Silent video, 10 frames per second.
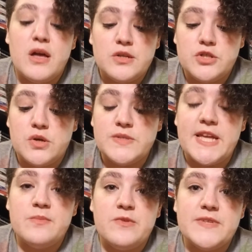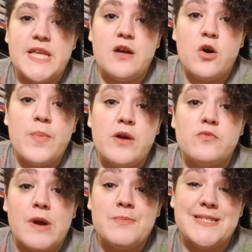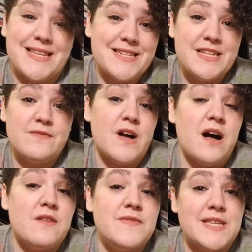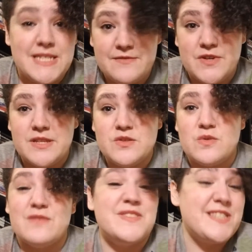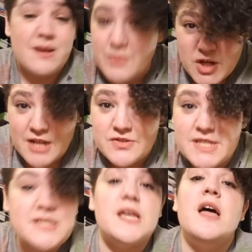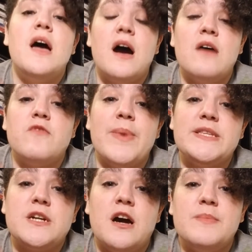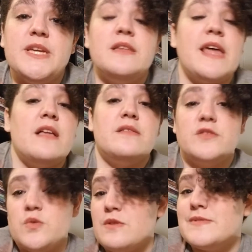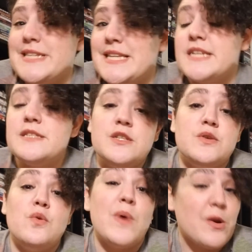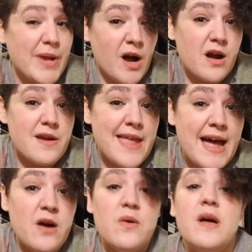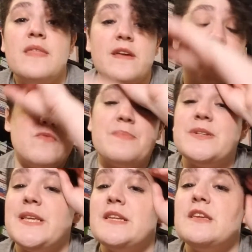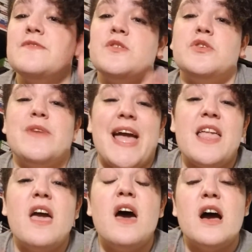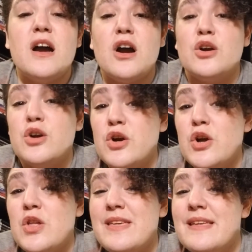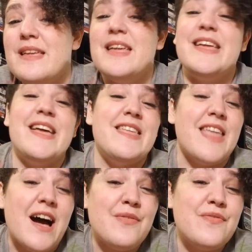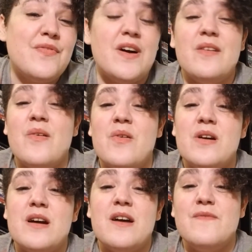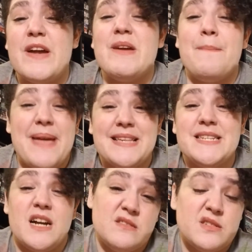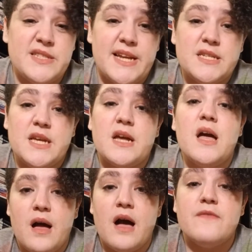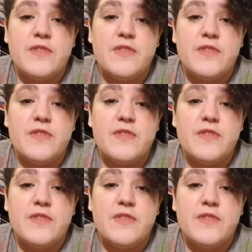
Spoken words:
chose 8 movies that I hope are representative of the different sort of subgenres of romantic comedy that sort of lead us to where we are now, that are representative, so you get a good enough or a very basic understanding of the